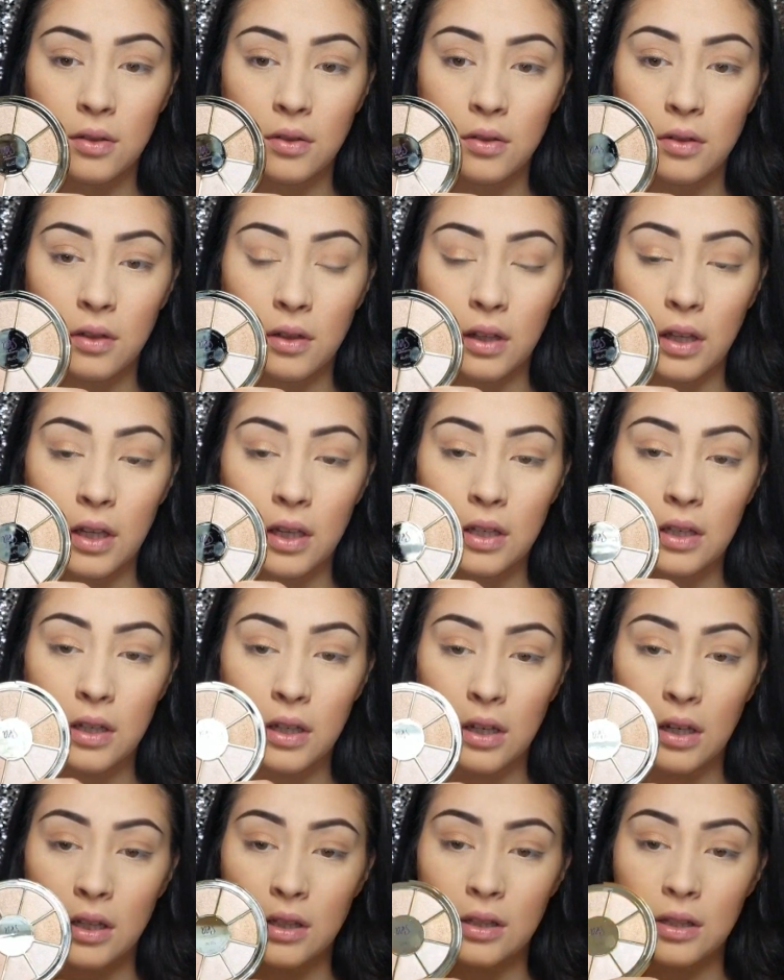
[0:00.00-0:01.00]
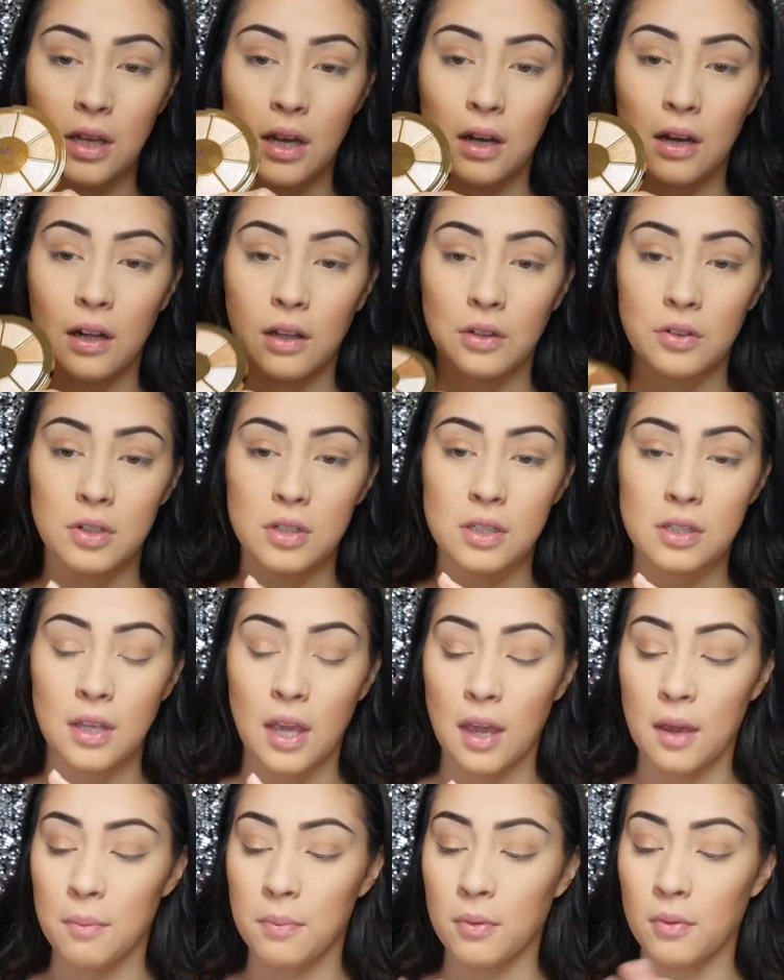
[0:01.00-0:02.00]
lid, and it's that color
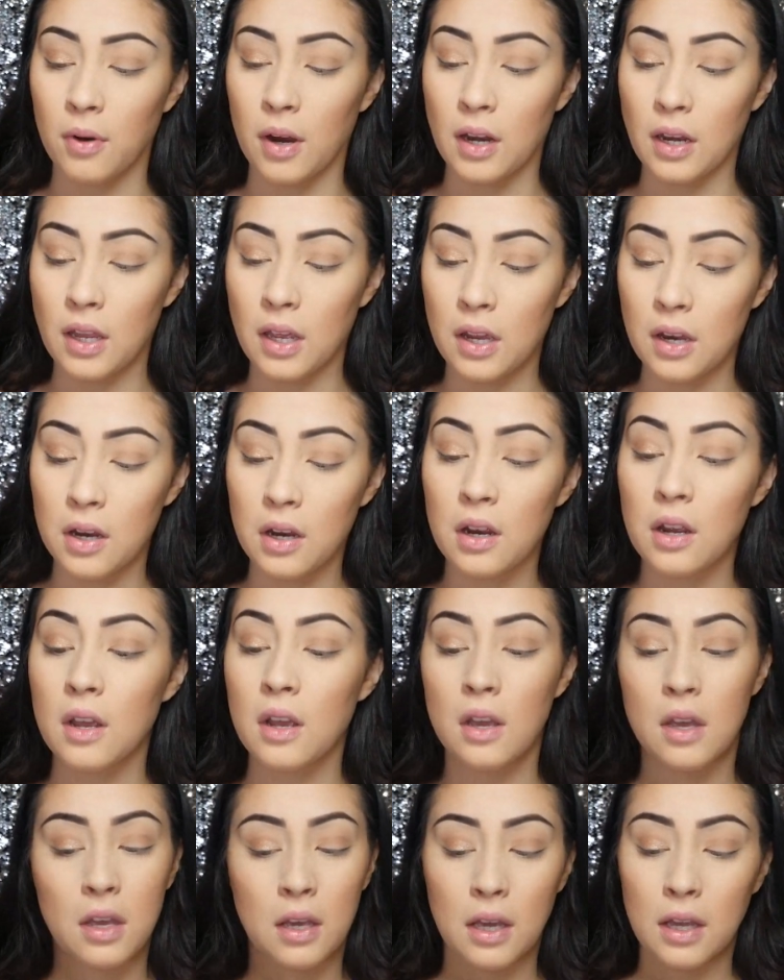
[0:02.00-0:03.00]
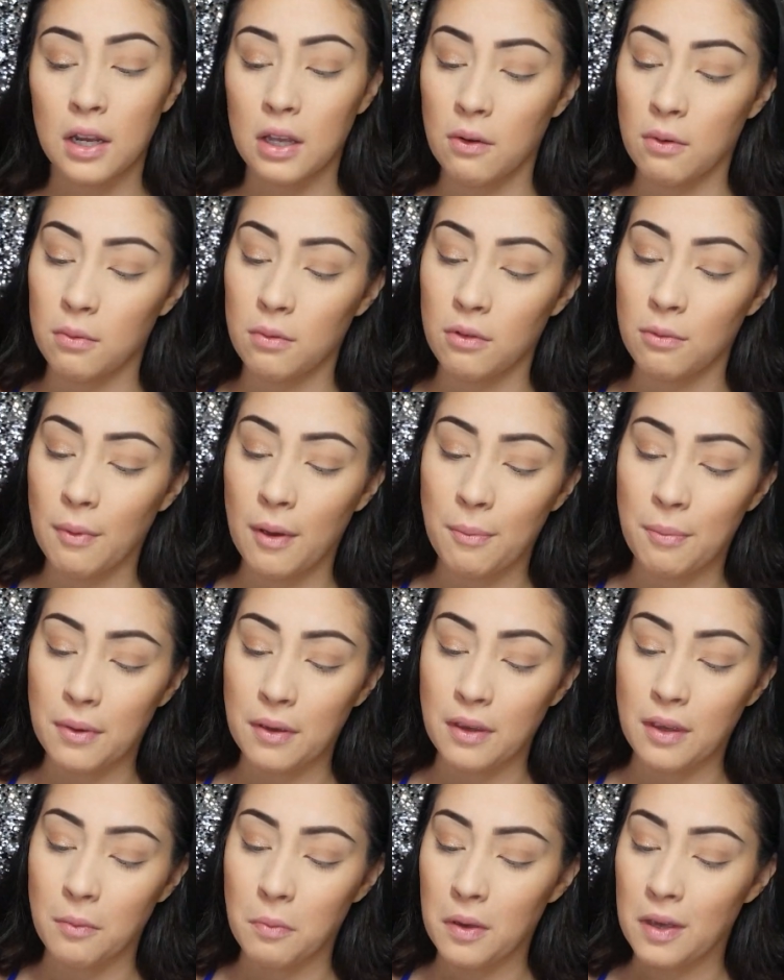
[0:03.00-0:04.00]
Escape right here. Gonna go in with my
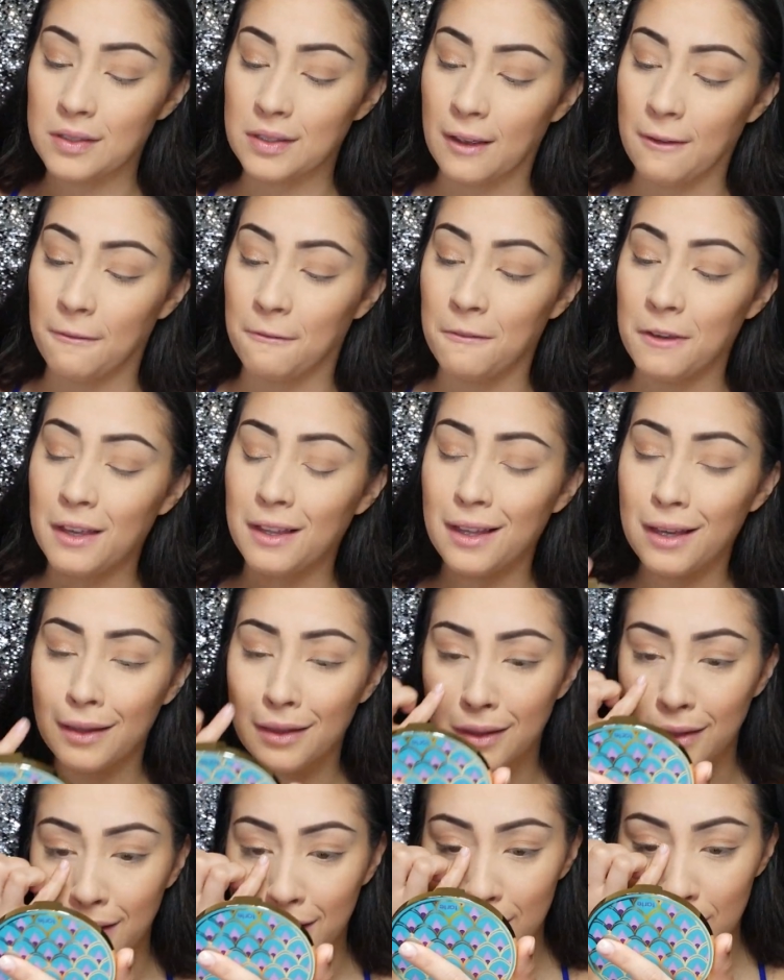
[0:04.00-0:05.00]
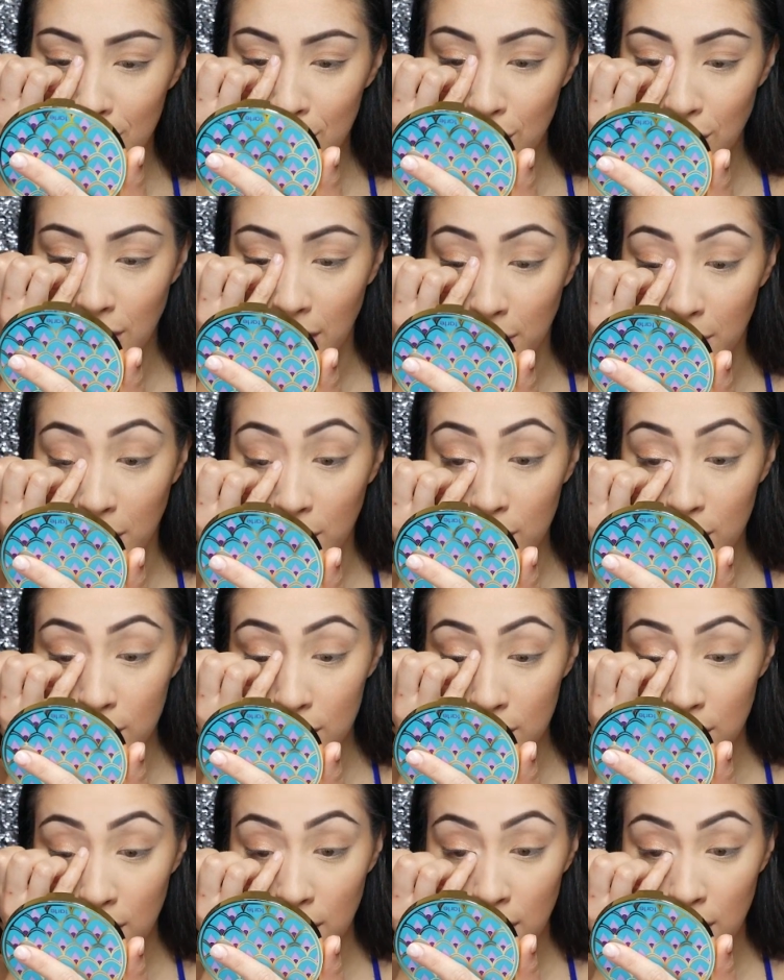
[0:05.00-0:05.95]
pinky because I feel like these shimmers